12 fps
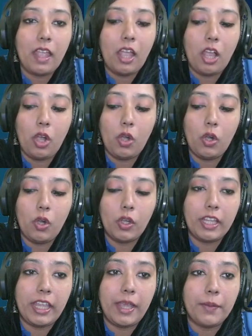
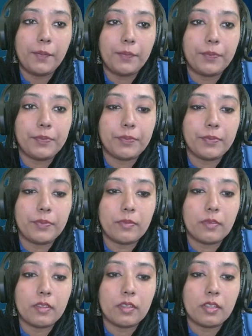Okay.
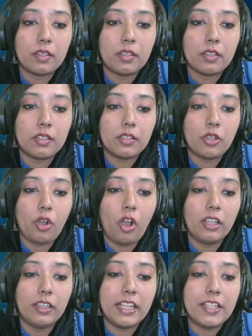So
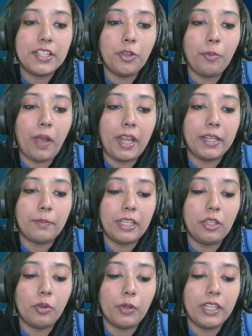all these you might be
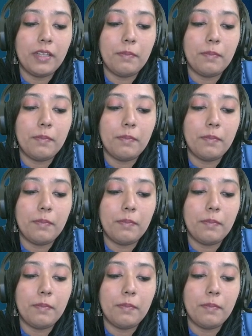knowing,